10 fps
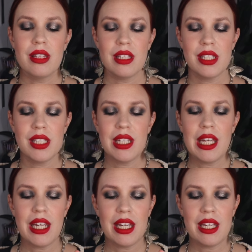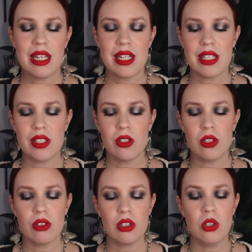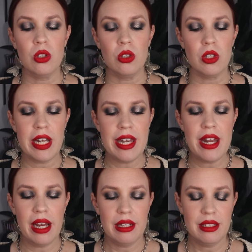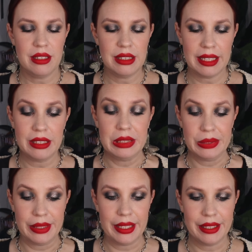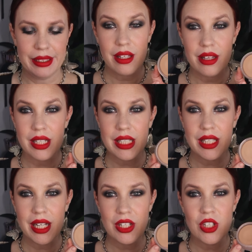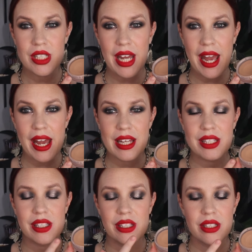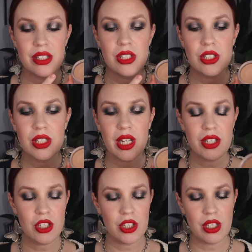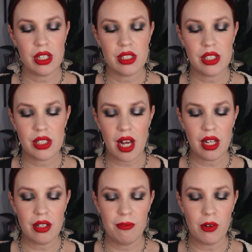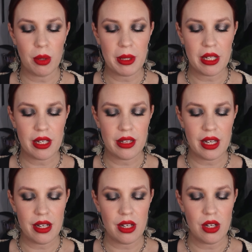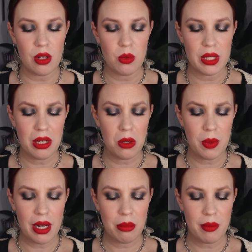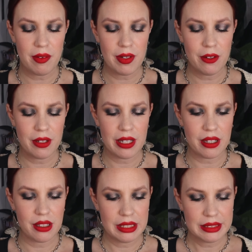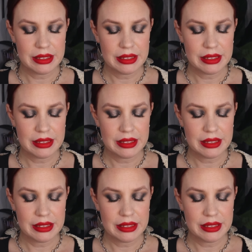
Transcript: This thing is good. Like good. This thing just has such a solid formula that no one, oh, did I put my finger in there?